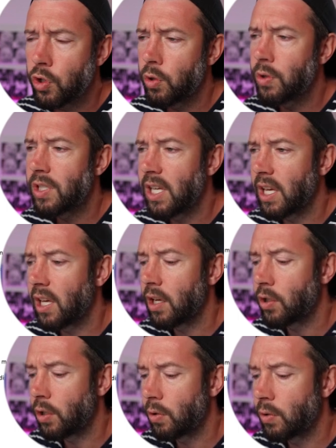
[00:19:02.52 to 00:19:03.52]
2
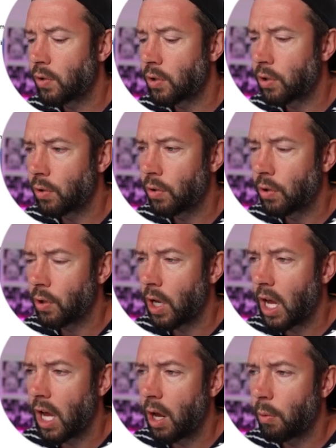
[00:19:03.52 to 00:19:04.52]
sticky issues
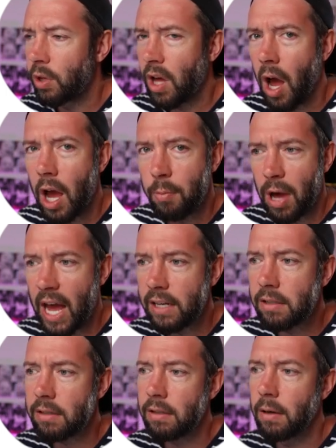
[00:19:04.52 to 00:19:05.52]
with
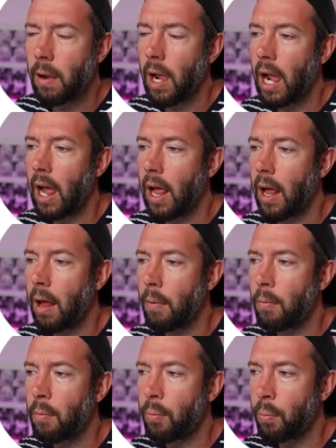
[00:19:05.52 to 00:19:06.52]
iPads,
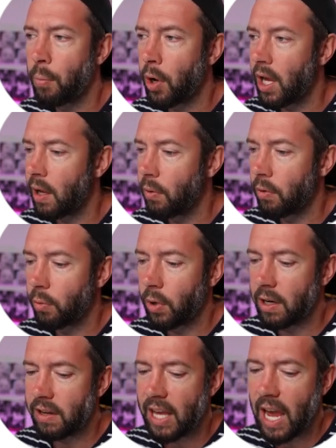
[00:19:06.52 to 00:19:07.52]
but
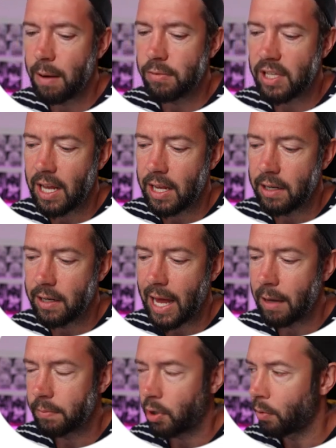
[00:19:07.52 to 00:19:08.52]
where it came to then
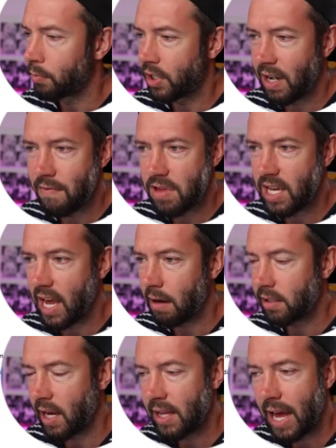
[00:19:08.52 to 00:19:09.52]
laptops and everything
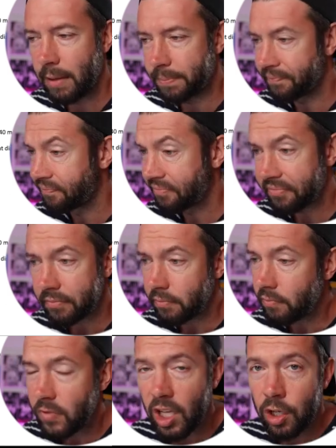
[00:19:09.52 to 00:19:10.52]
else like that,
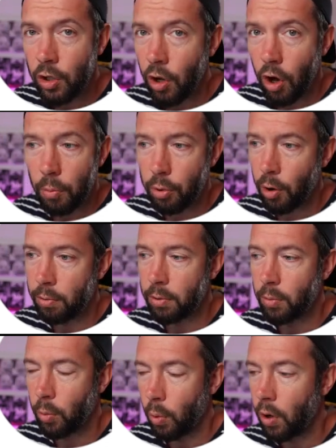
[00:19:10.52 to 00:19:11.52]
not a
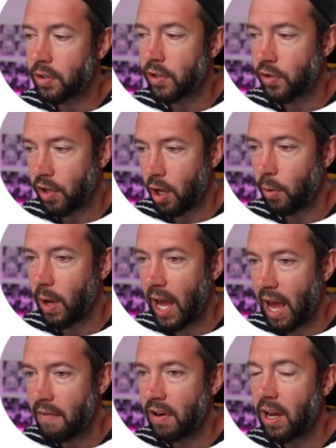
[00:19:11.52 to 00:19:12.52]
problem
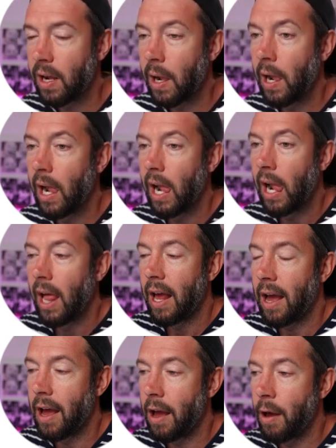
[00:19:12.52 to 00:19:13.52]
whatsoever.
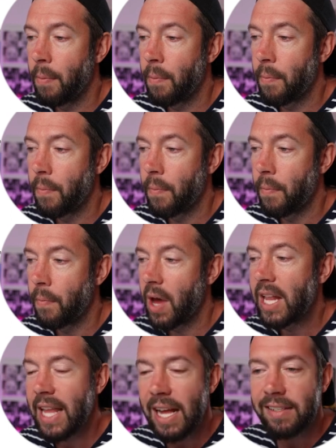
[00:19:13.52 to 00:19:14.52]
And
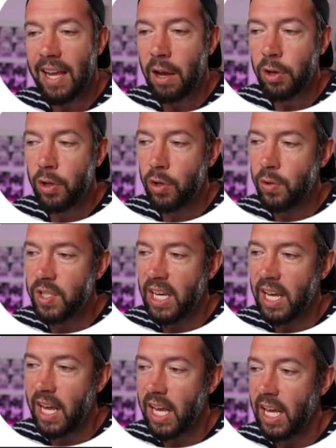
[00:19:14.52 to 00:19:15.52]
that's how you use
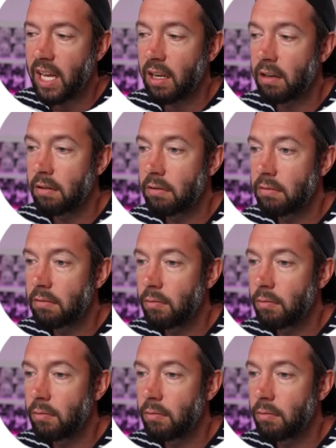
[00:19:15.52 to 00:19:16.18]
it in